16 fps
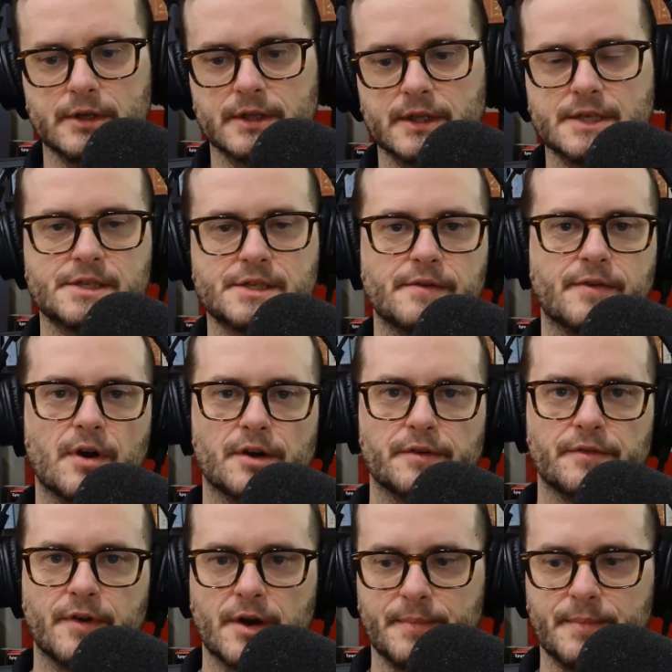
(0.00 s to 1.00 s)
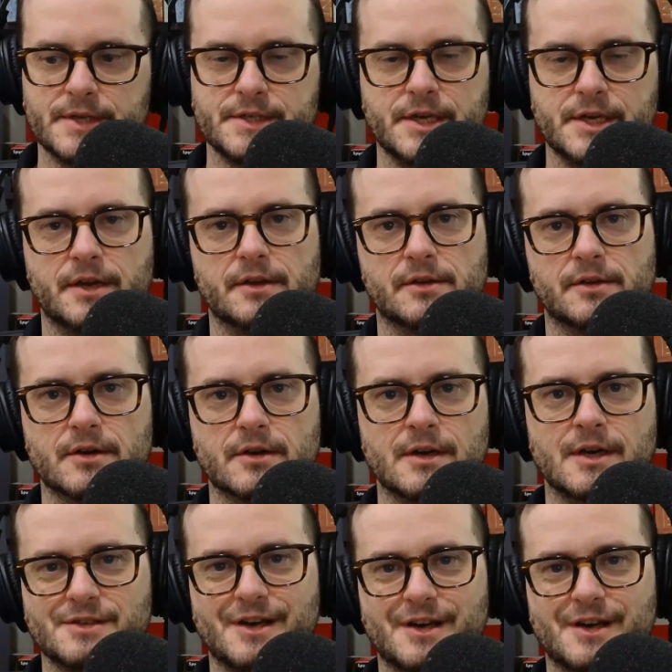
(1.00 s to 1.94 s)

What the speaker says: unless they've gone to very particular